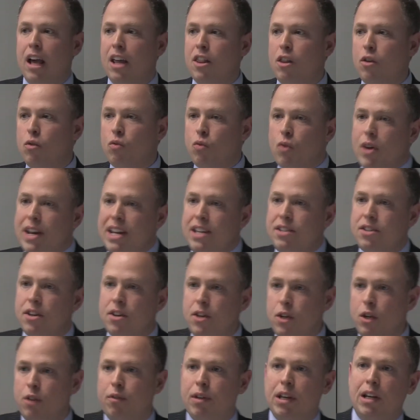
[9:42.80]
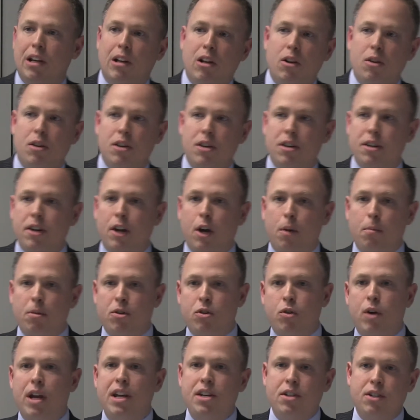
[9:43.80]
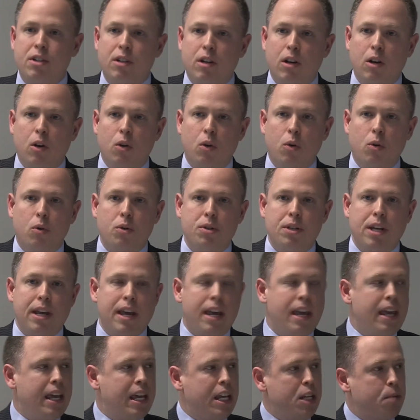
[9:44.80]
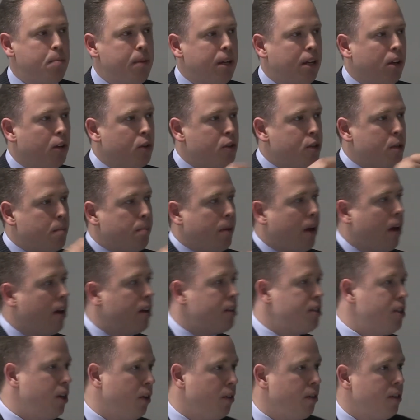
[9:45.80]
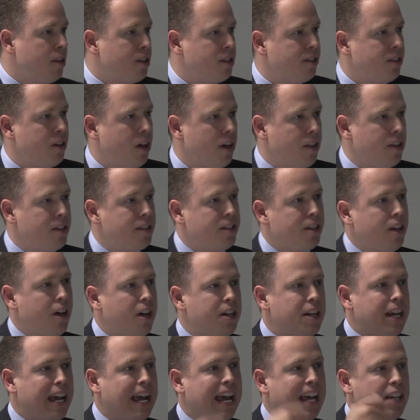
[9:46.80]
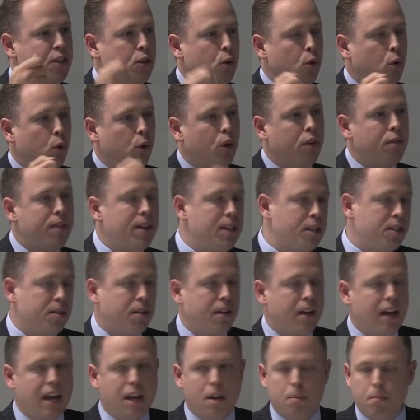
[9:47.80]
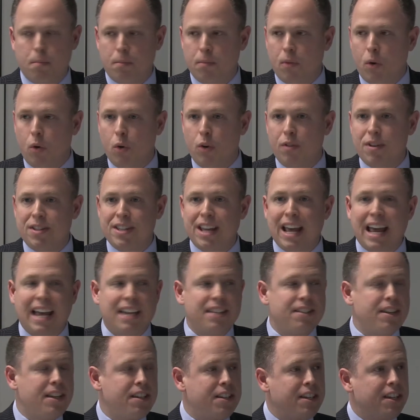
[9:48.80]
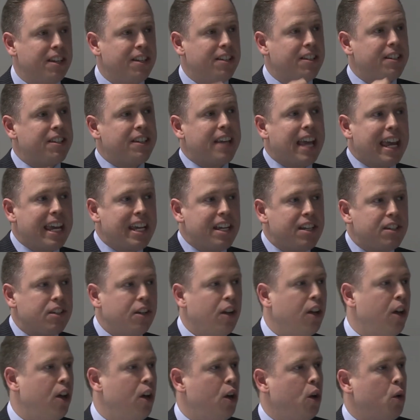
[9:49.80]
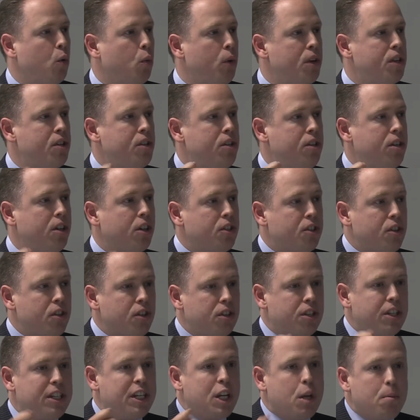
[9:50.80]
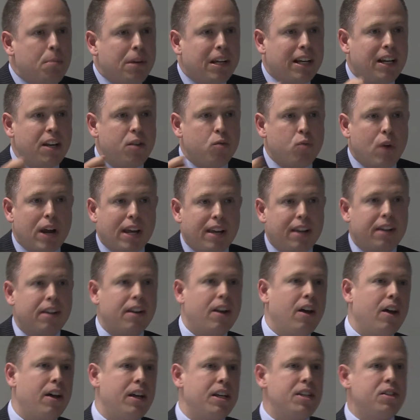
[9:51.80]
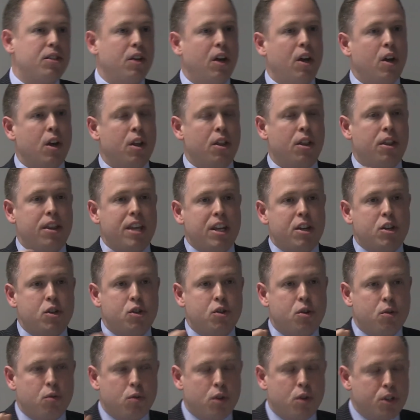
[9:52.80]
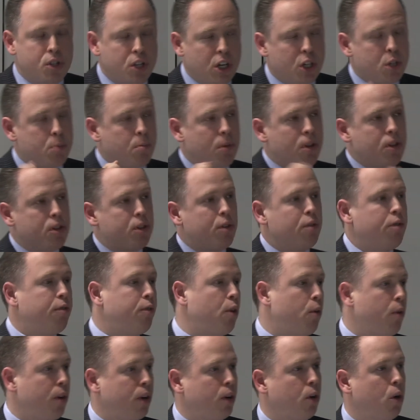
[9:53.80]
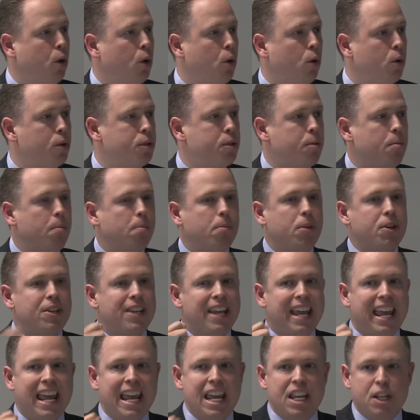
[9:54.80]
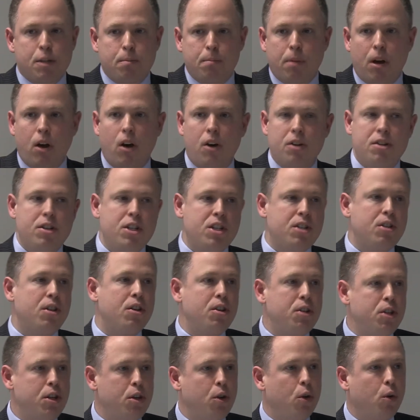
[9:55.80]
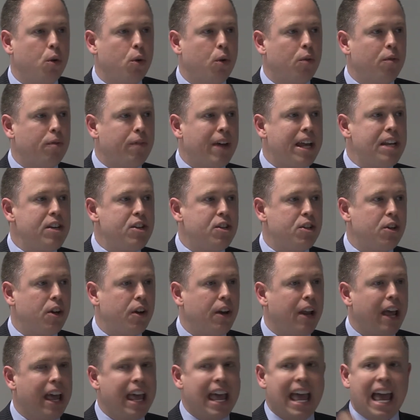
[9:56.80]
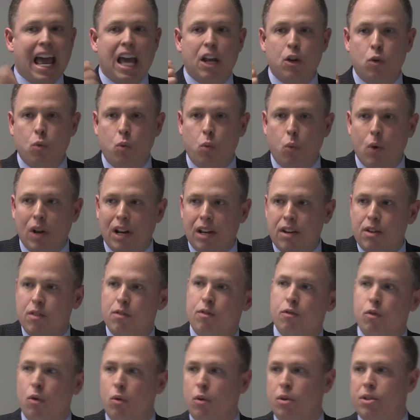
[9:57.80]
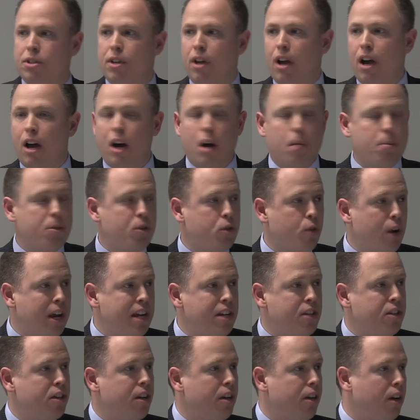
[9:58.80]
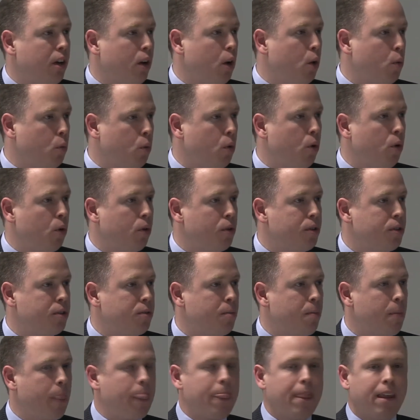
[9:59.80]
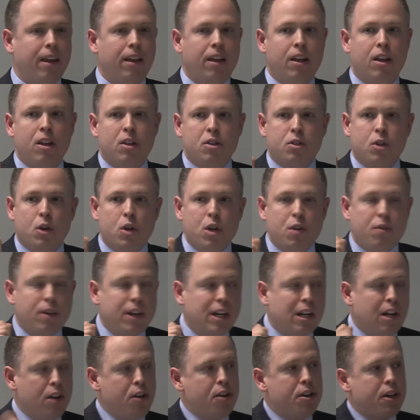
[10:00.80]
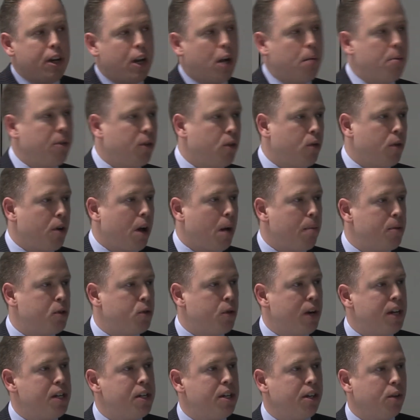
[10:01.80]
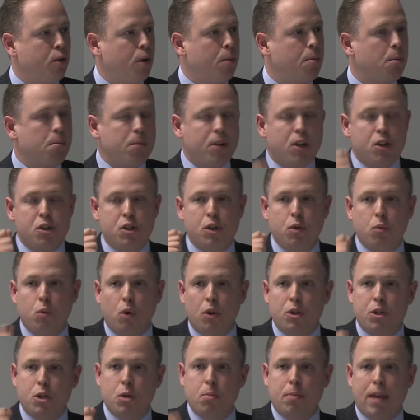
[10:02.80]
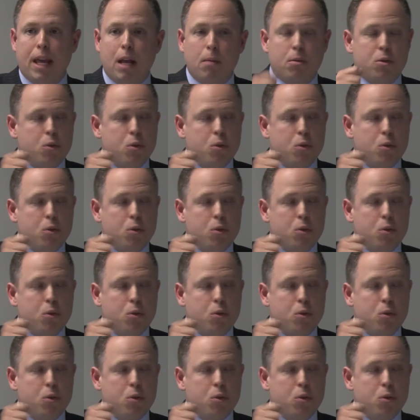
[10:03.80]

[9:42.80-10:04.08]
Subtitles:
And the reason you've included an arbitration clause is because the party on the other side has all of its assets in a state which doesn't typically recognise the judgments of foreign courts, but is party to the New York Convention and will enforce arbitration awards. So you've included an arbitration agreement because you want to be